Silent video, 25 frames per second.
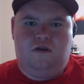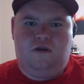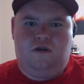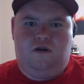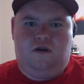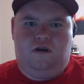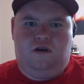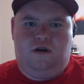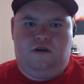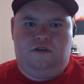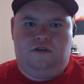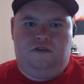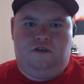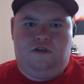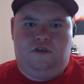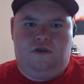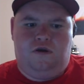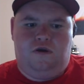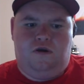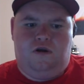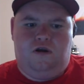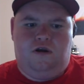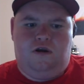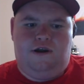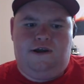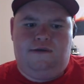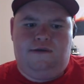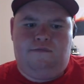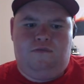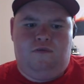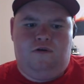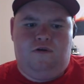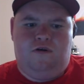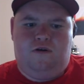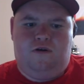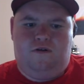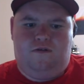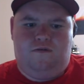I'm
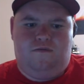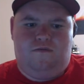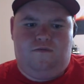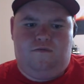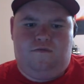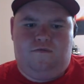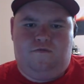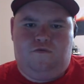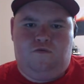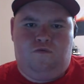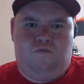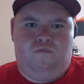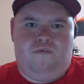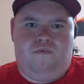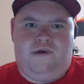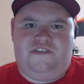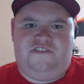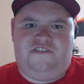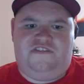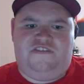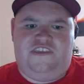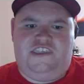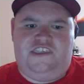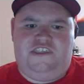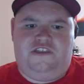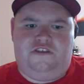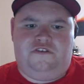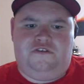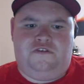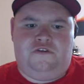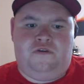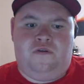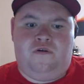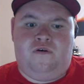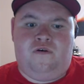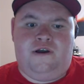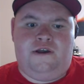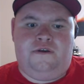not for 1 second
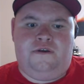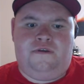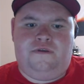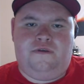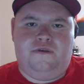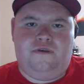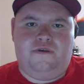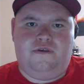denying